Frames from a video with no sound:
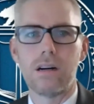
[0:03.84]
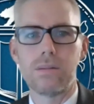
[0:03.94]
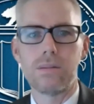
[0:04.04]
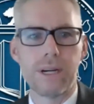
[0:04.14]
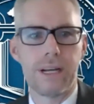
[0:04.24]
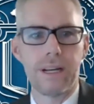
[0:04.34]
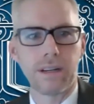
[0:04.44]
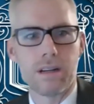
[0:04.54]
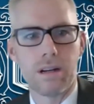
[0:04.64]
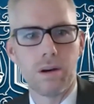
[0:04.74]
All right.
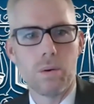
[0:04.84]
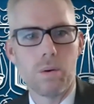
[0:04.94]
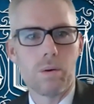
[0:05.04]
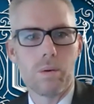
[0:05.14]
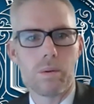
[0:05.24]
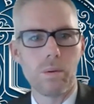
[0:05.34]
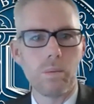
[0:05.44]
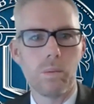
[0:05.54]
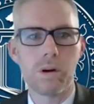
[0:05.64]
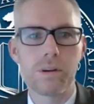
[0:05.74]

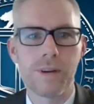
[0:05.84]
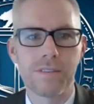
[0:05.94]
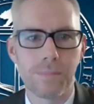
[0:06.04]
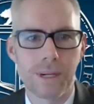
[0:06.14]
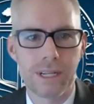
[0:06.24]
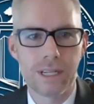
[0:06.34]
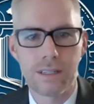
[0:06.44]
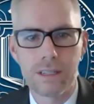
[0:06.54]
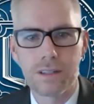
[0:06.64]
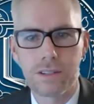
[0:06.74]
Welcome, everybody,
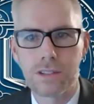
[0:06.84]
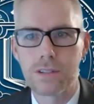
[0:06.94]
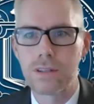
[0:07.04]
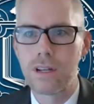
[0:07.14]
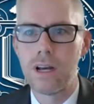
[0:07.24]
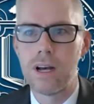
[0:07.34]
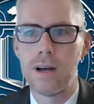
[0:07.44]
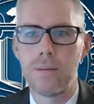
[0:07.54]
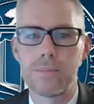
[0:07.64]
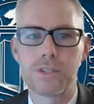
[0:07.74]

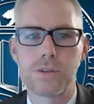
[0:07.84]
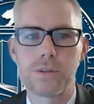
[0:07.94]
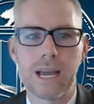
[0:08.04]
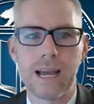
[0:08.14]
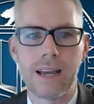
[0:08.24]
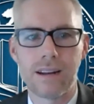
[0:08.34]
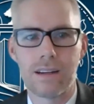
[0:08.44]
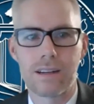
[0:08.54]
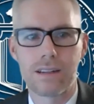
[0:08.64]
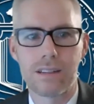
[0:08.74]
to the Ad
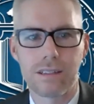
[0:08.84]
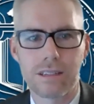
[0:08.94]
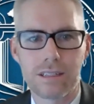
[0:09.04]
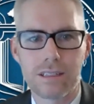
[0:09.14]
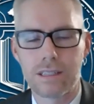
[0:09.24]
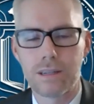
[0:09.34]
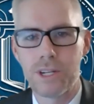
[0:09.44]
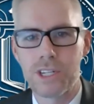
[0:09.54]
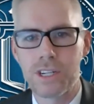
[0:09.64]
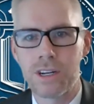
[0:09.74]
Hoc
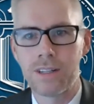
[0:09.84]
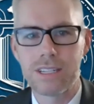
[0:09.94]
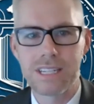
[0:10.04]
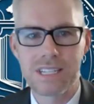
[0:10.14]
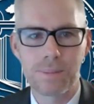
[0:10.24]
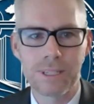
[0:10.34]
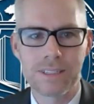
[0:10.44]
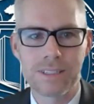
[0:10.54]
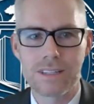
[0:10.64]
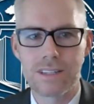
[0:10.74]
Commission on the Discipline
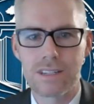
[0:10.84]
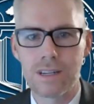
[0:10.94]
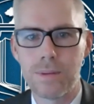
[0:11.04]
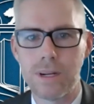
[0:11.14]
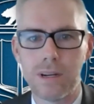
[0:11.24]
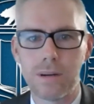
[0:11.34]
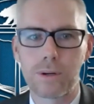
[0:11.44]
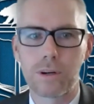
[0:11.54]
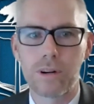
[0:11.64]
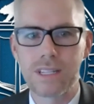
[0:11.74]
System
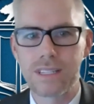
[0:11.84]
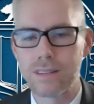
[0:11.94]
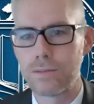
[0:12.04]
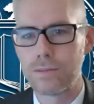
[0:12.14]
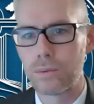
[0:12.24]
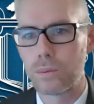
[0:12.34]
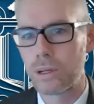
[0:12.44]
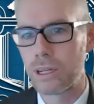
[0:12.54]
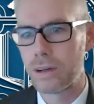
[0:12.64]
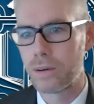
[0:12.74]
Progressive
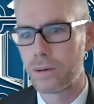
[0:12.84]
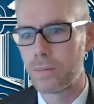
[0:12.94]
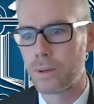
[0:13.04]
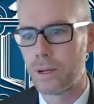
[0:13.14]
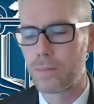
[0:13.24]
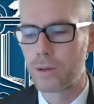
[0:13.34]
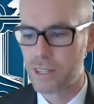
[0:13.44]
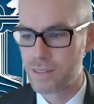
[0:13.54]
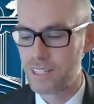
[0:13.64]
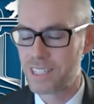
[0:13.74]
Working Group,
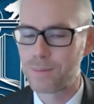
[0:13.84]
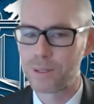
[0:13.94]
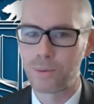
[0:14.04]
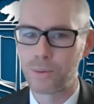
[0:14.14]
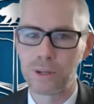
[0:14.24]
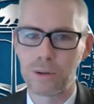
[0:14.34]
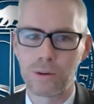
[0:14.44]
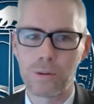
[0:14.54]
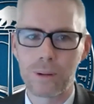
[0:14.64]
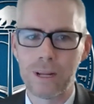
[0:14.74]
Progressive Discipline Working
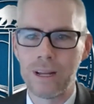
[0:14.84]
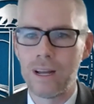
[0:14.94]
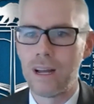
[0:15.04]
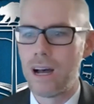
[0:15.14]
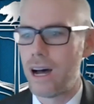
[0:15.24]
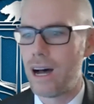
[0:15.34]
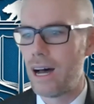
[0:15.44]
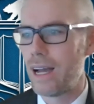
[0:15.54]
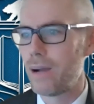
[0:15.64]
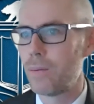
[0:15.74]
Group.
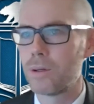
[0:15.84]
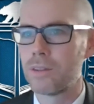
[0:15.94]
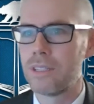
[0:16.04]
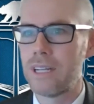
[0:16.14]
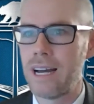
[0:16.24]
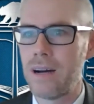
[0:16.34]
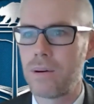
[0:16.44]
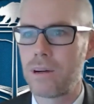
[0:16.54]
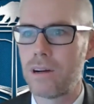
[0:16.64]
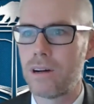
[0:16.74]
I will
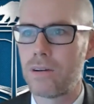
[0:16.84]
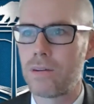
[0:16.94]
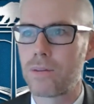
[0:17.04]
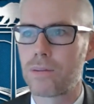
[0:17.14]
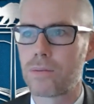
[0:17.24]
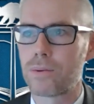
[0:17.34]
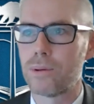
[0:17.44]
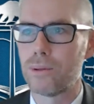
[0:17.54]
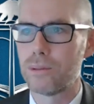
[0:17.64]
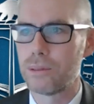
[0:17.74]
now call the
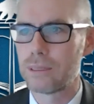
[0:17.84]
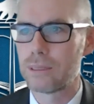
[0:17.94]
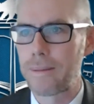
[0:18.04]
roll.